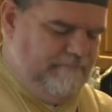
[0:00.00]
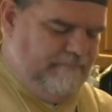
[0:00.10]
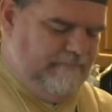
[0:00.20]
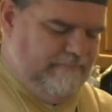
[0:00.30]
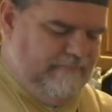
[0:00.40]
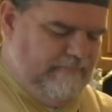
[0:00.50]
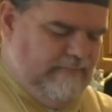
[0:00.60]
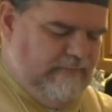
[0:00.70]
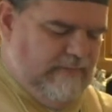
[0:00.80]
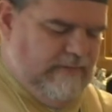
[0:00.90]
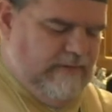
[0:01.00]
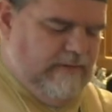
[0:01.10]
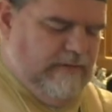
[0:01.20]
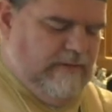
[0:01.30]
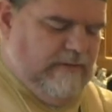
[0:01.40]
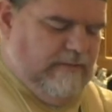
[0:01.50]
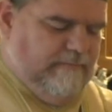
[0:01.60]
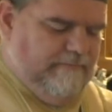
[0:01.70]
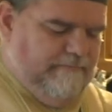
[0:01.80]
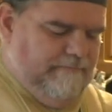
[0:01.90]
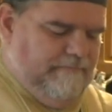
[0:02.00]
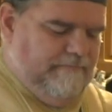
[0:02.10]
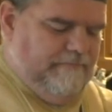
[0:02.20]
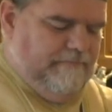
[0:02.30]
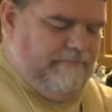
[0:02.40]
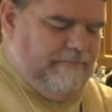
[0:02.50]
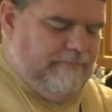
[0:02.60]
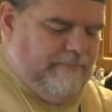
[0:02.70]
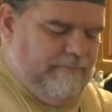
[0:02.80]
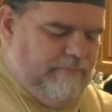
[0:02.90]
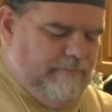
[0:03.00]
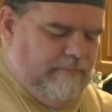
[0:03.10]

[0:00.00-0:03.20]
No one is speaking in this clip.